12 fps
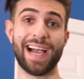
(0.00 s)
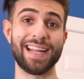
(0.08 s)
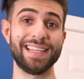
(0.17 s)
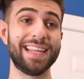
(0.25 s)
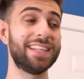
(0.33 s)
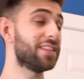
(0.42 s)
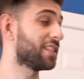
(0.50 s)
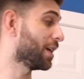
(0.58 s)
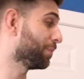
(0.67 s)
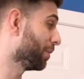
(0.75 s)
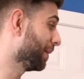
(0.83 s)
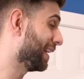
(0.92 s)
I needed to
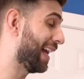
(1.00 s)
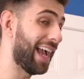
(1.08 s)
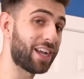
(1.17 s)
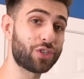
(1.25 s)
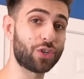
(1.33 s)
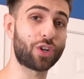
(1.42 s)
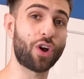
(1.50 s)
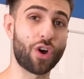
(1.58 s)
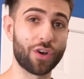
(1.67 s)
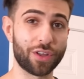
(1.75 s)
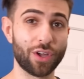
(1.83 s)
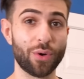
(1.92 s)
supplement extra
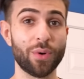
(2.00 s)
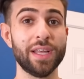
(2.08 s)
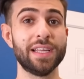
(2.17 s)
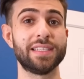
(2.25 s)
cardio